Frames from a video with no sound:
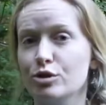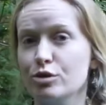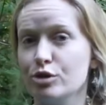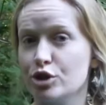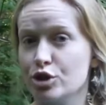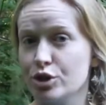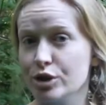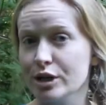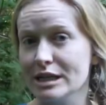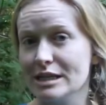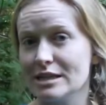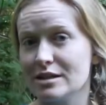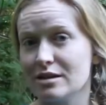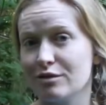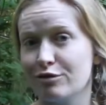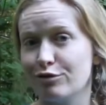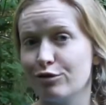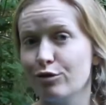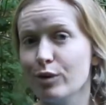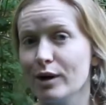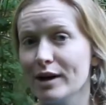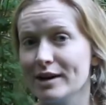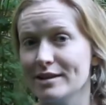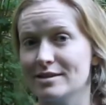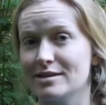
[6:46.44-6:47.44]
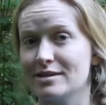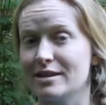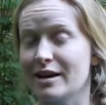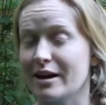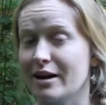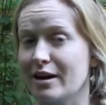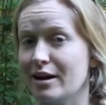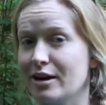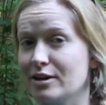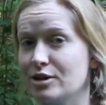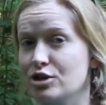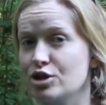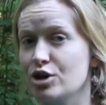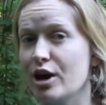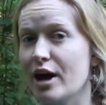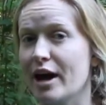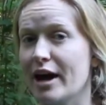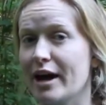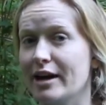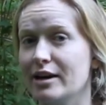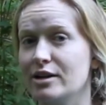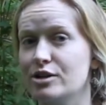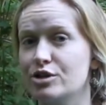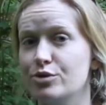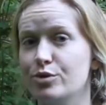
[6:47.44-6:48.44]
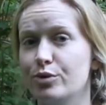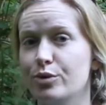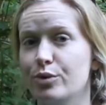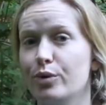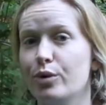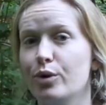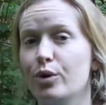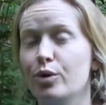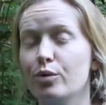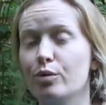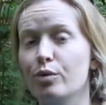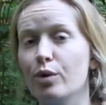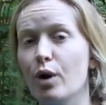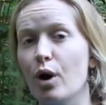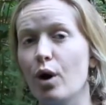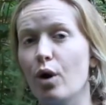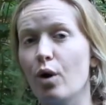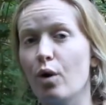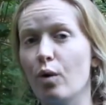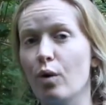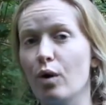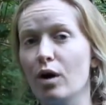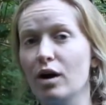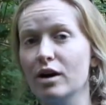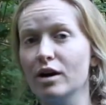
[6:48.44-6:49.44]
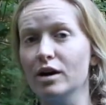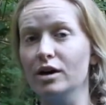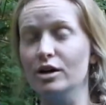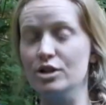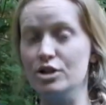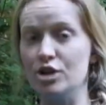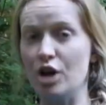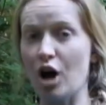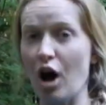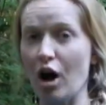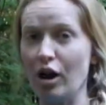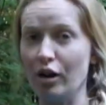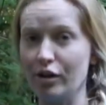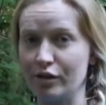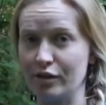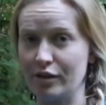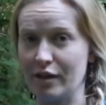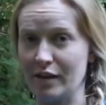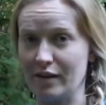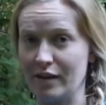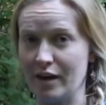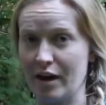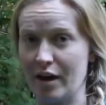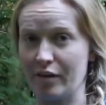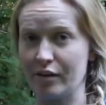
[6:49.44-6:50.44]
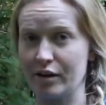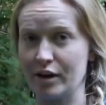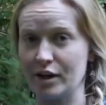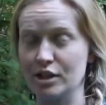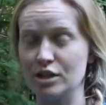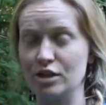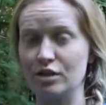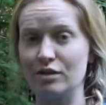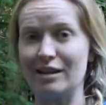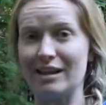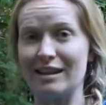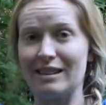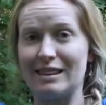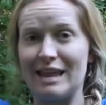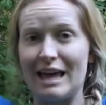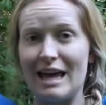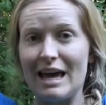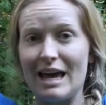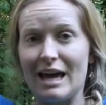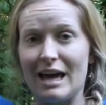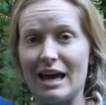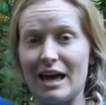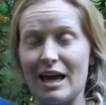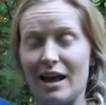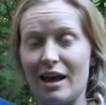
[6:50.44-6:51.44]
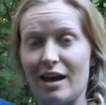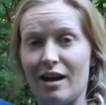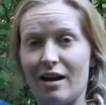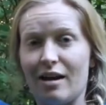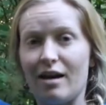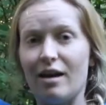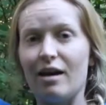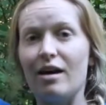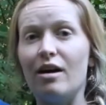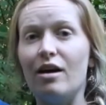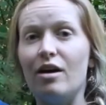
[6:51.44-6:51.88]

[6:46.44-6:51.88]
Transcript: trees in a forest that are trying to grow taller than the other so that they can